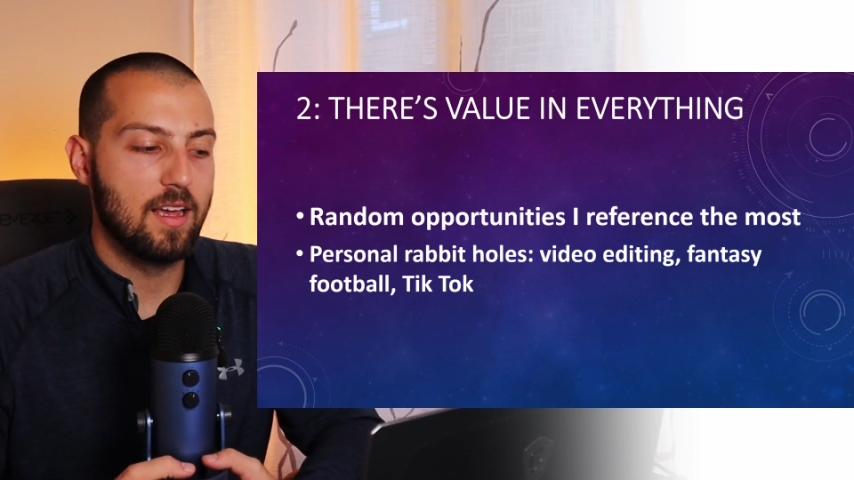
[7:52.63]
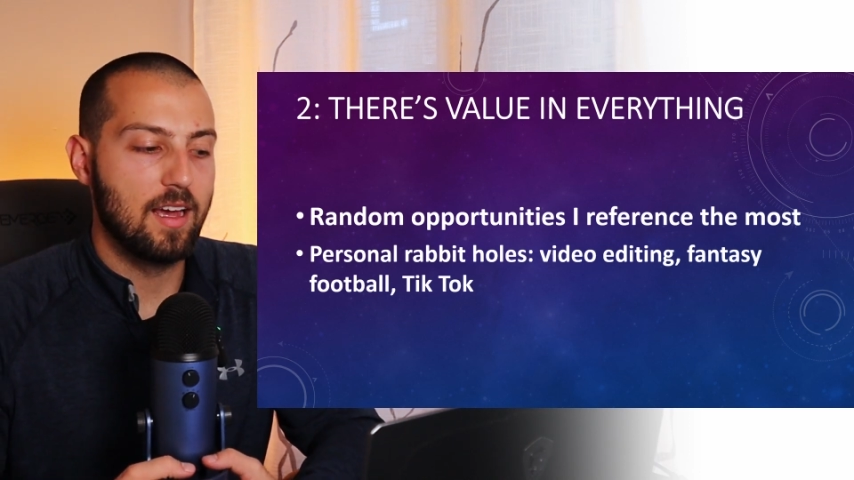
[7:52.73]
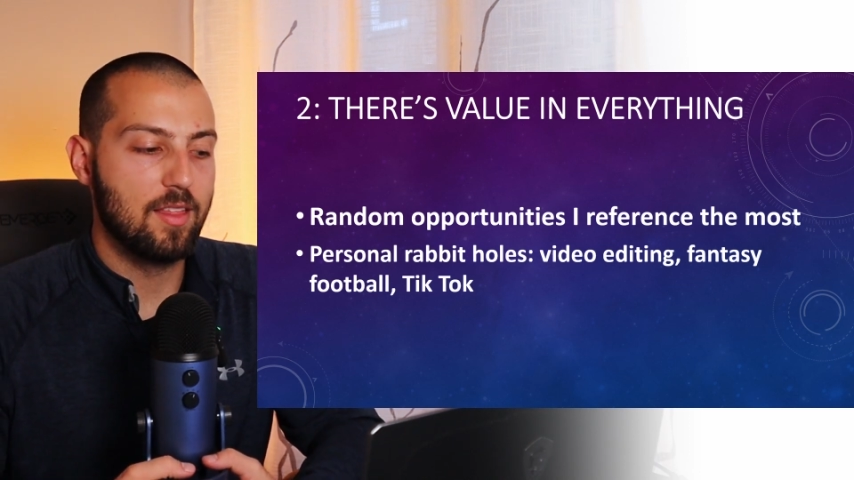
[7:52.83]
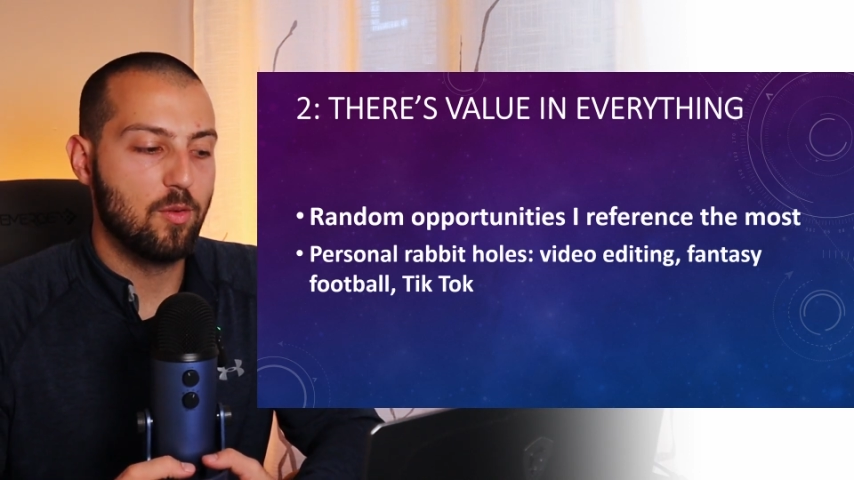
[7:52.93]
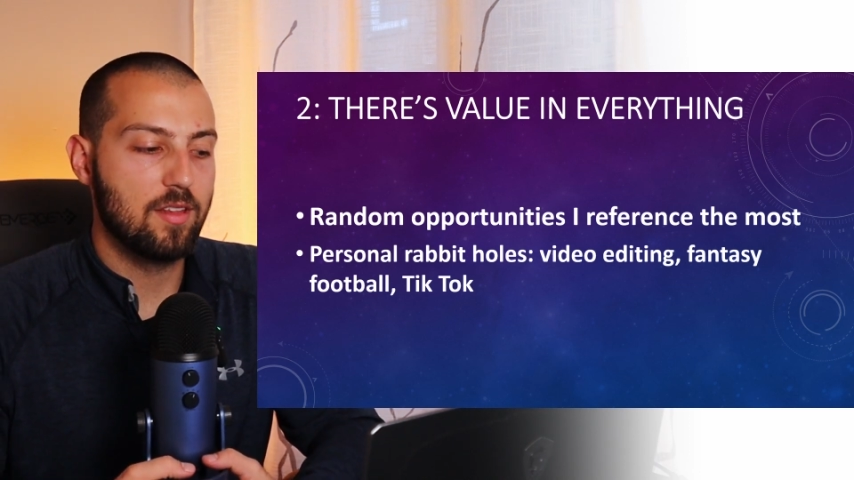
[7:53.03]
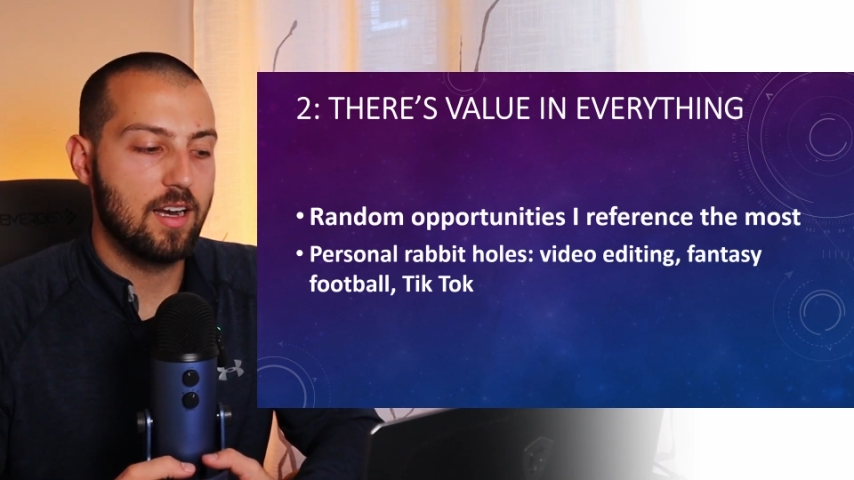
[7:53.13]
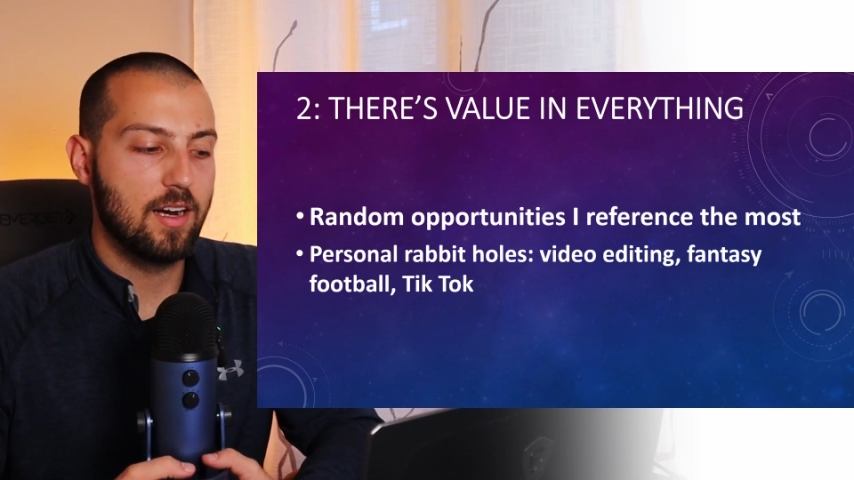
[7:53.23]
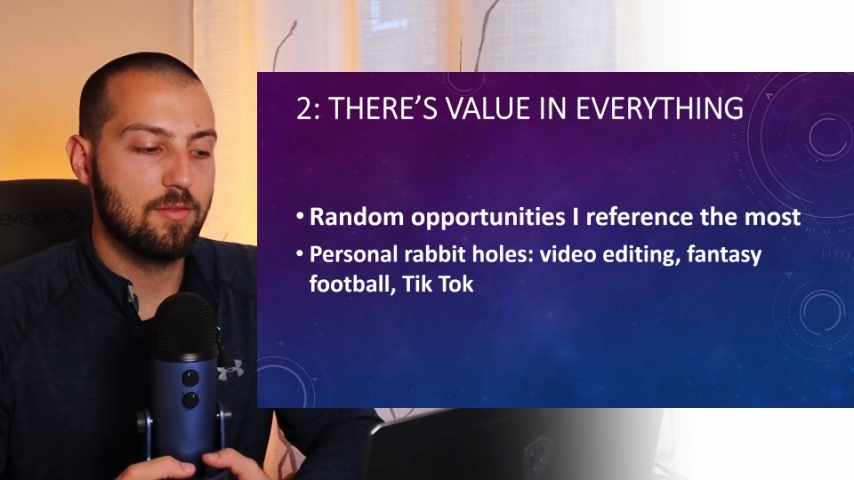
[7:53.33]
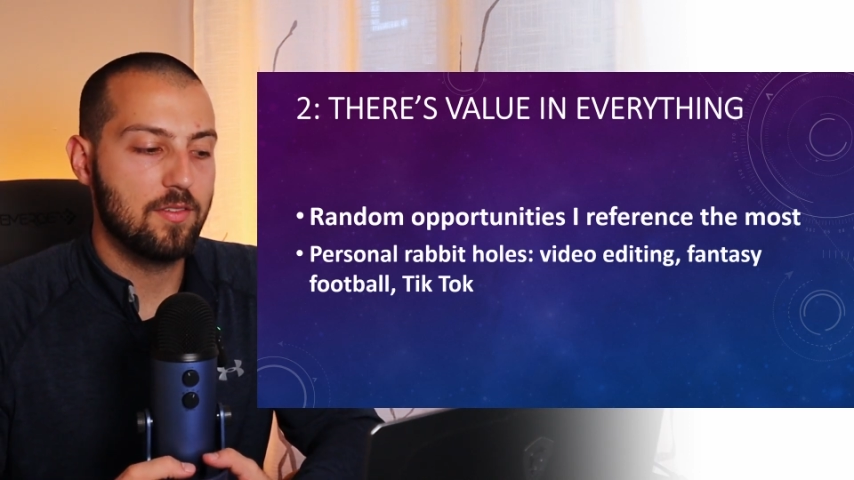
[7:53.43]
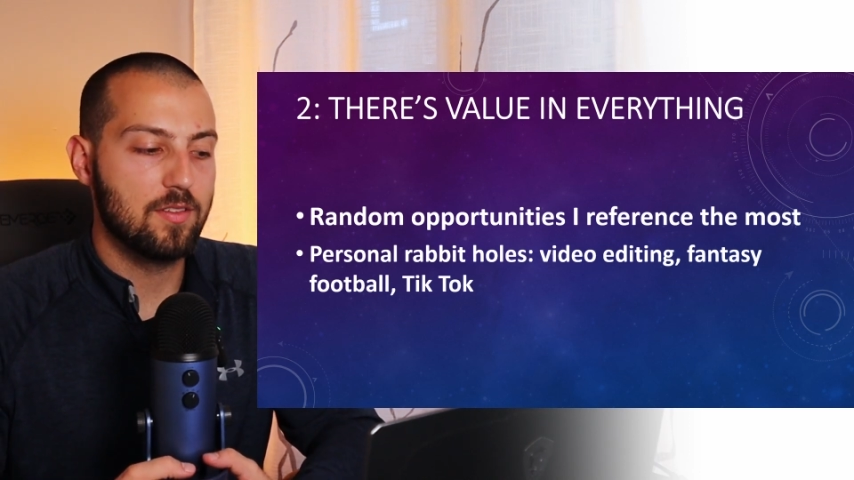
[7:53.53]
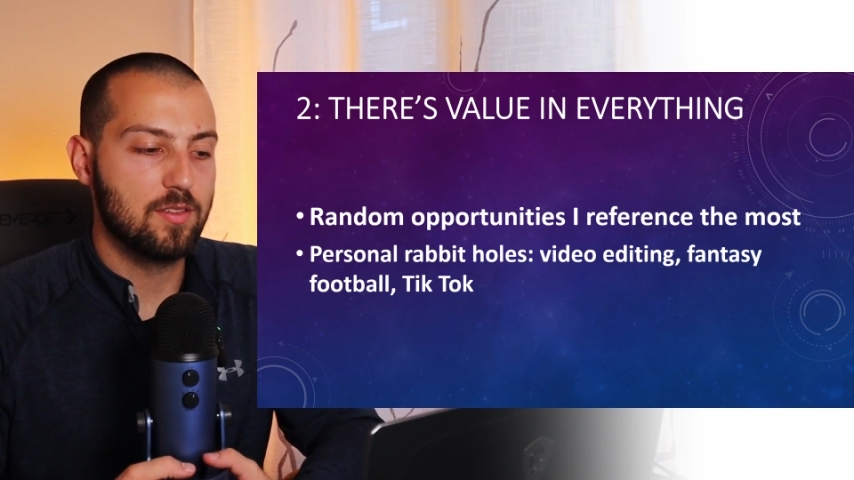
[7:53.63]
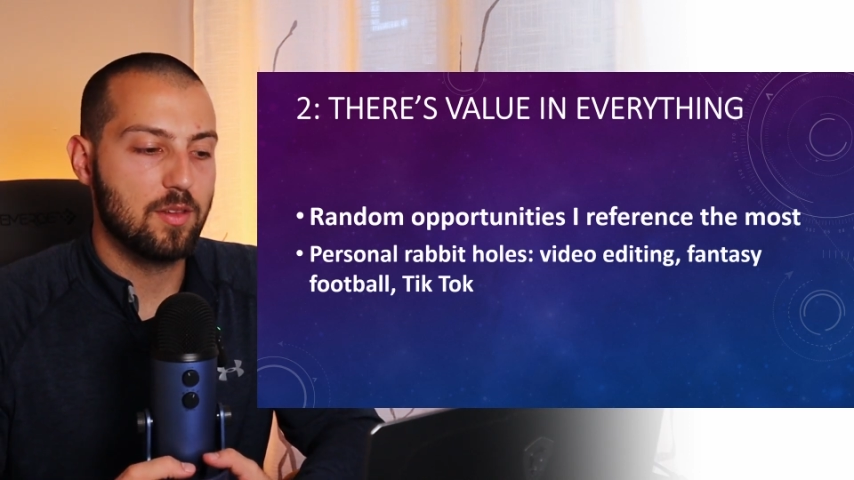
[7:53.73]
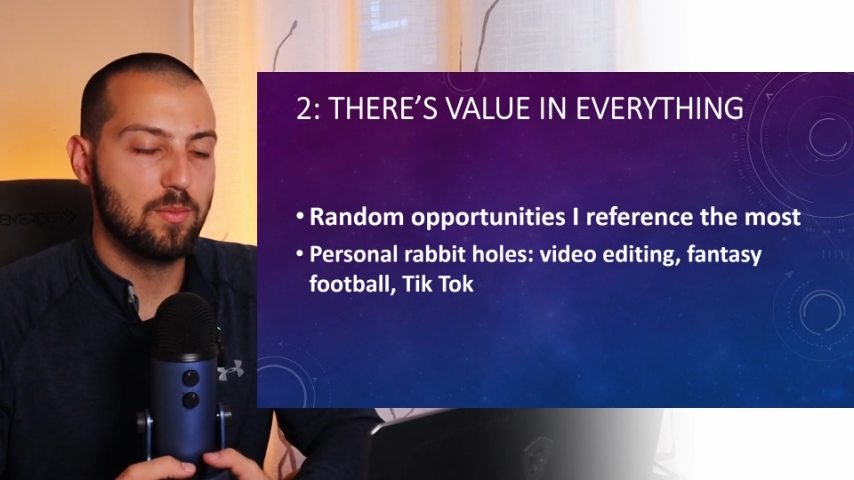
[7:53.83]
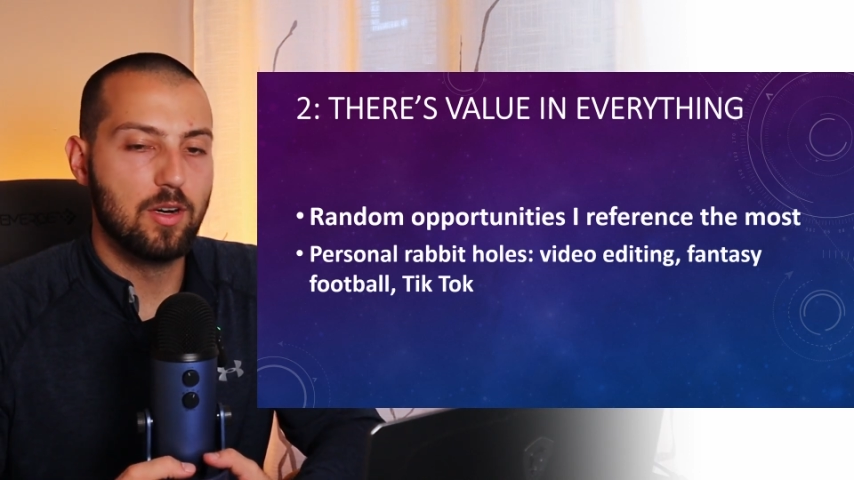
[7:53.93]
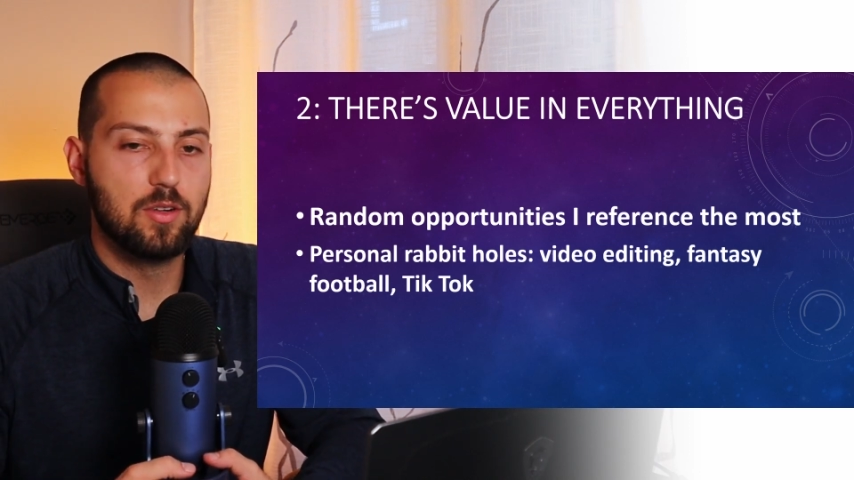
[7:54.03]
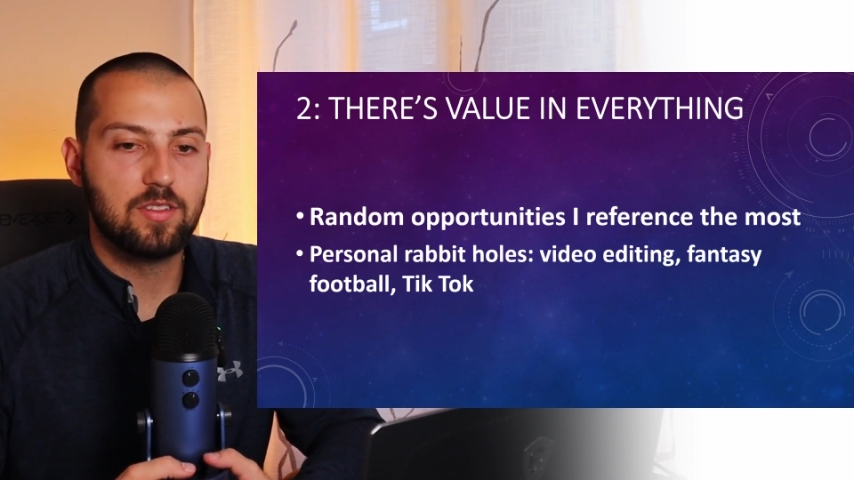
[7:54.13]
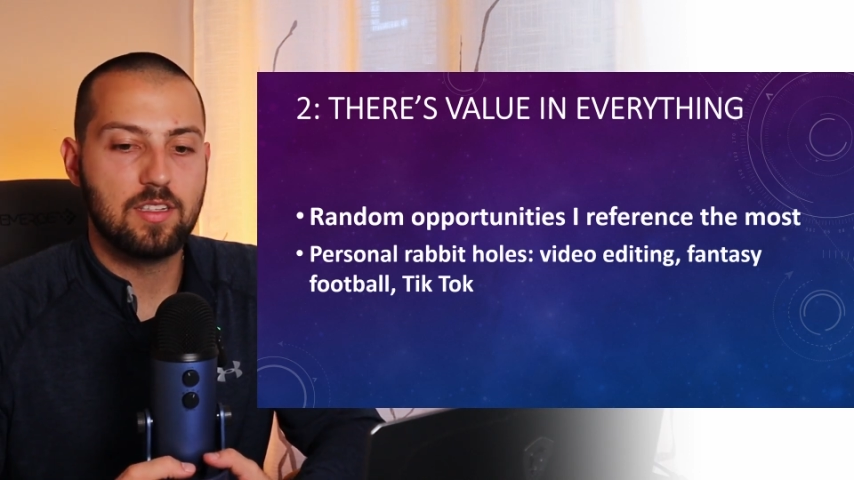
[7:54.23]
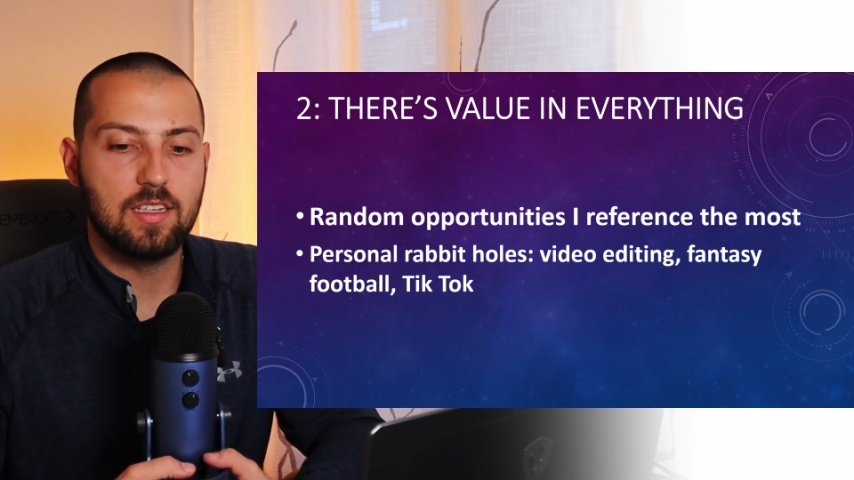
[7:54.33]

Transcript: And the one that I reference the most